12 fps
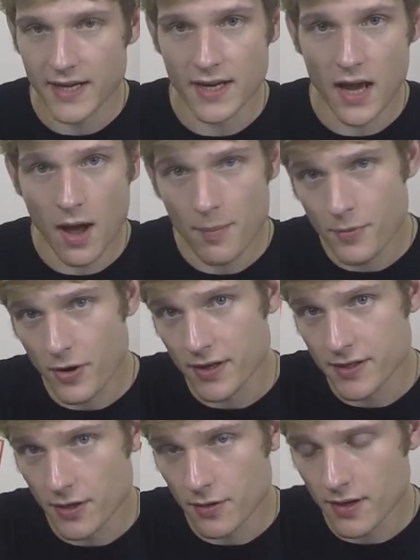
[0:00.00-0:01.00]
an upgrade
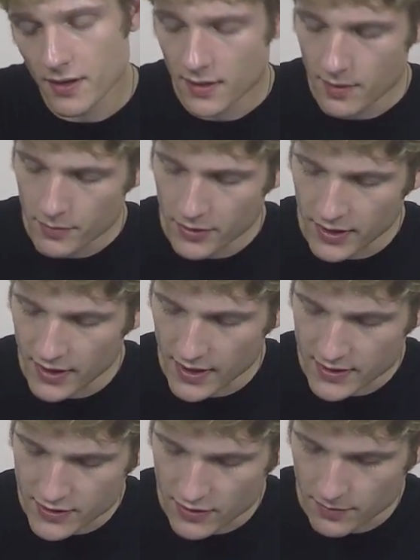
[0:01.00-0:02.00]
token, put it
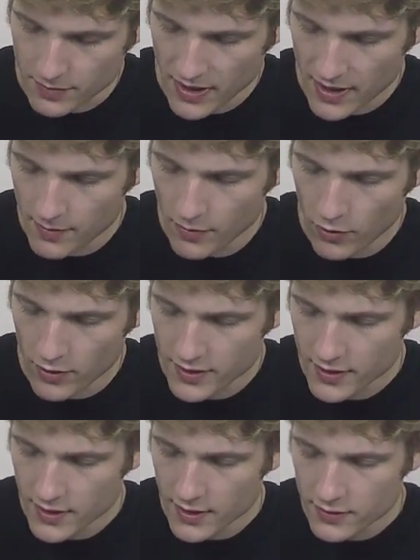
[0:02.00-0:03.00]
next to your player board
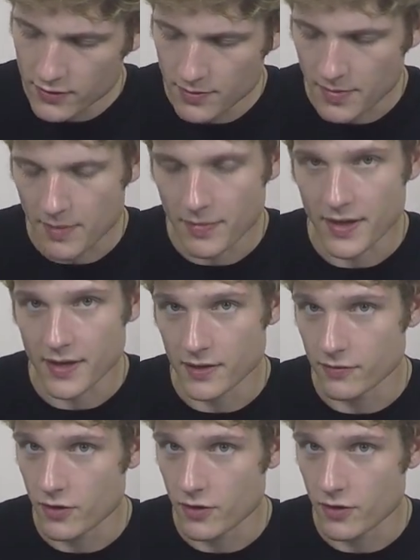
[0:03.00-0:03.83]
to remember that you've